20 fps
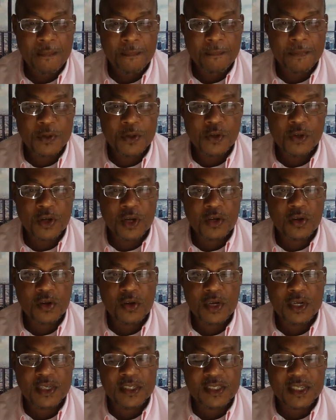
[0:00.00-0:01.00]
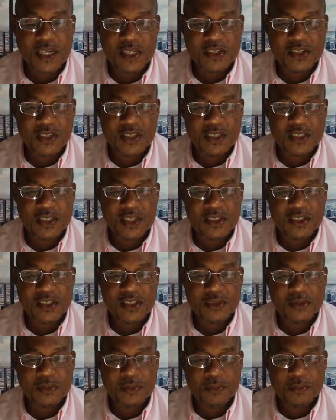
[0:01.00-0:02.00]
But you're not going to intentionally
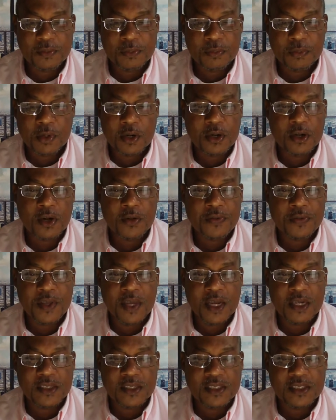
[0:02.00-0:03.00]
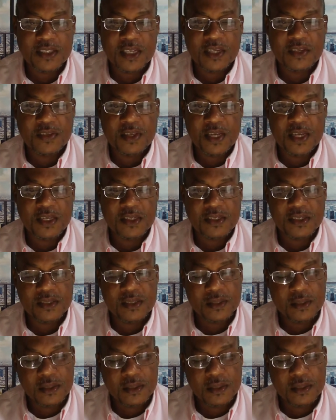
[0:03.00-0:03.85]
just blurt out things and say things